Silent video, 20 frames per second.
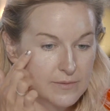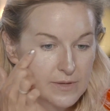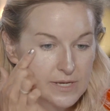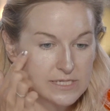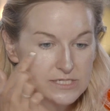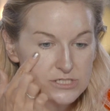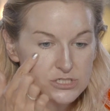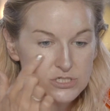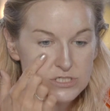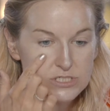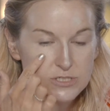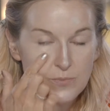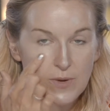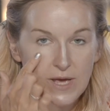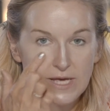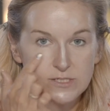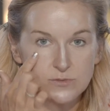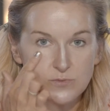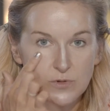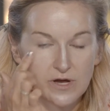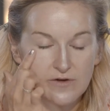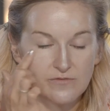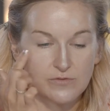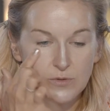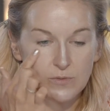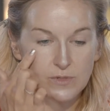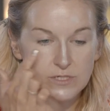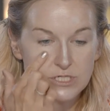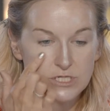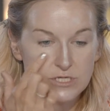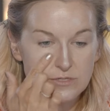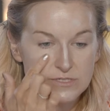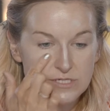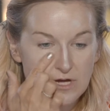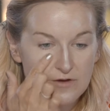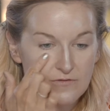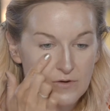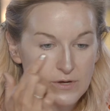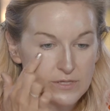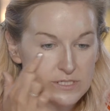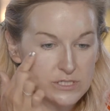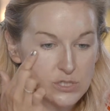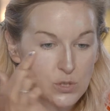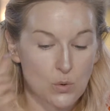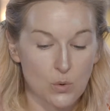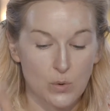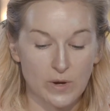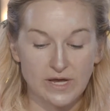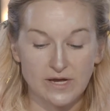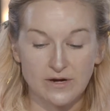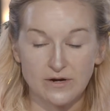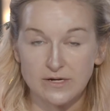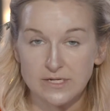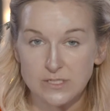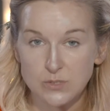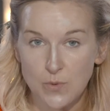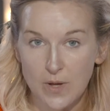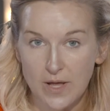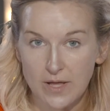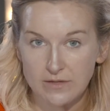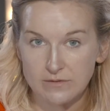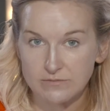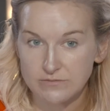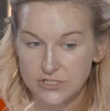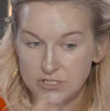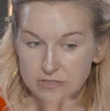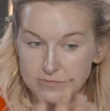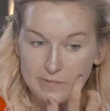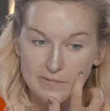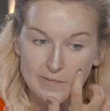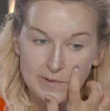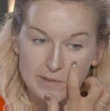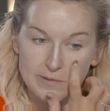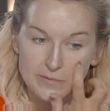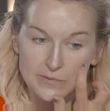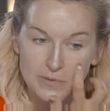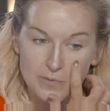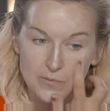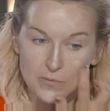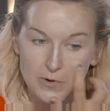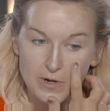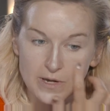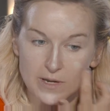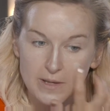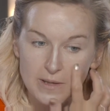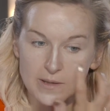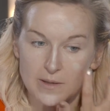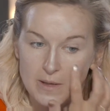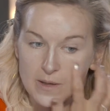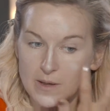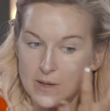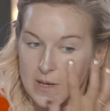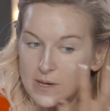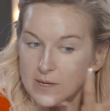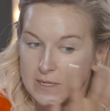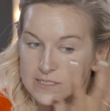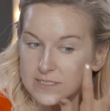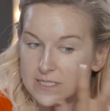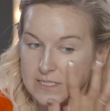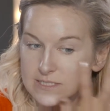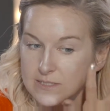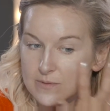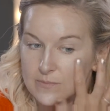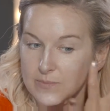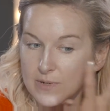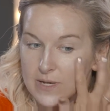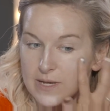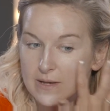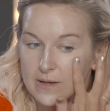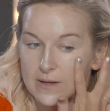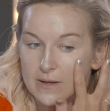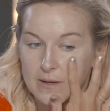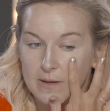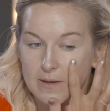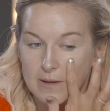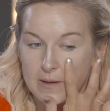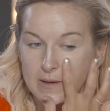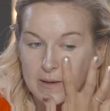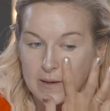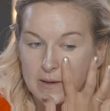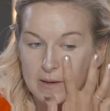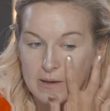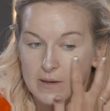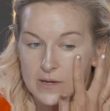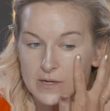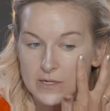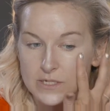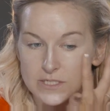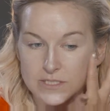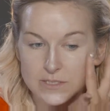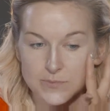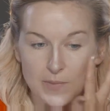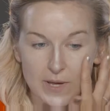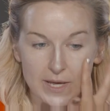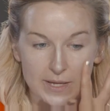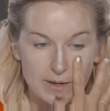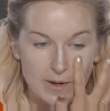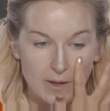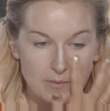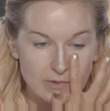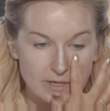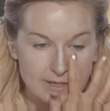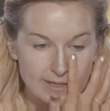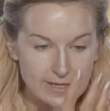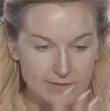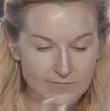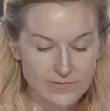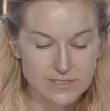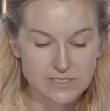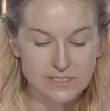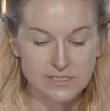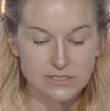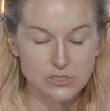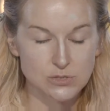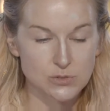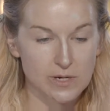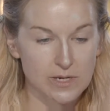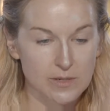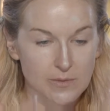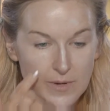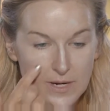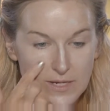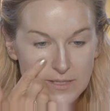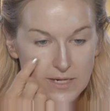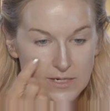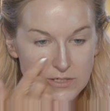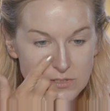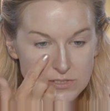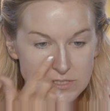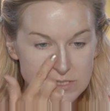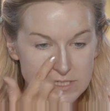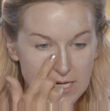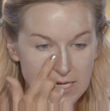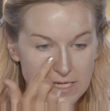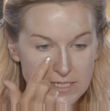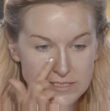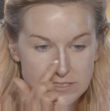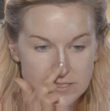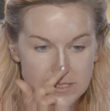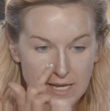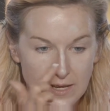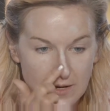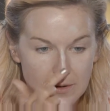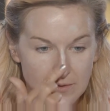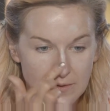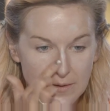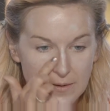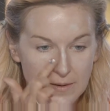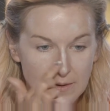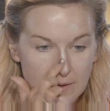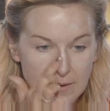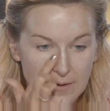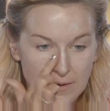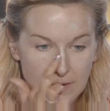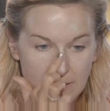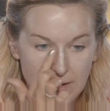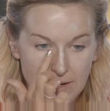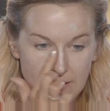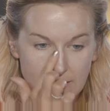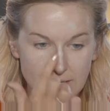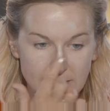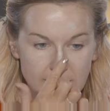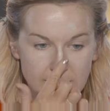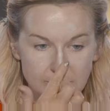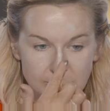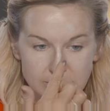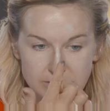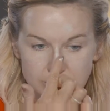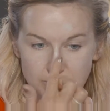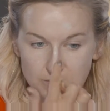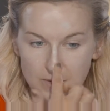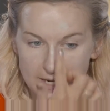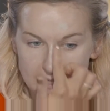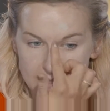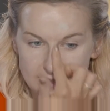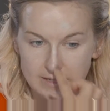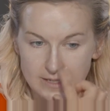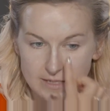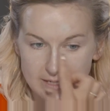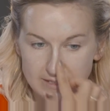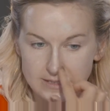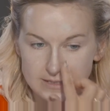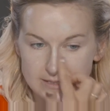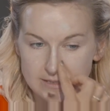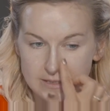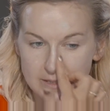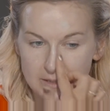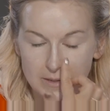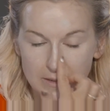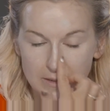it just depends whatever you want to use. I find this quicker as well to use my fingers in the morning because I simply just pat it on. You can even see straight away there, it just takes down any little bits of redness.